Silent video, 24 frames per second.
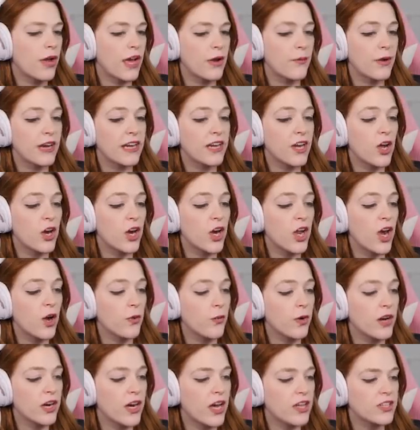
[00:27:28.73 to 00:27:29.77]
Okay, wait, no, no,
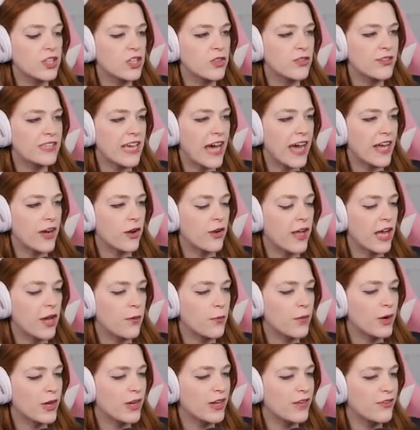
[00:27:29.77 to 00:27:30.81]
no, we're not too sad. Okay,
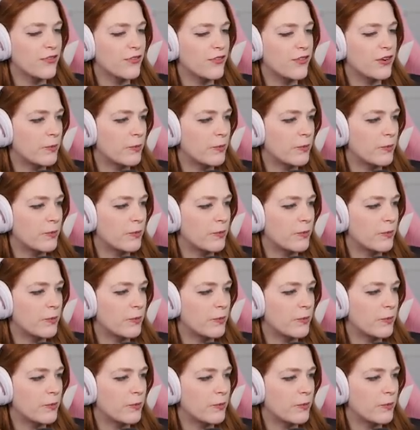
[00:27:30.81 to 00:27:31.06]
we're gonna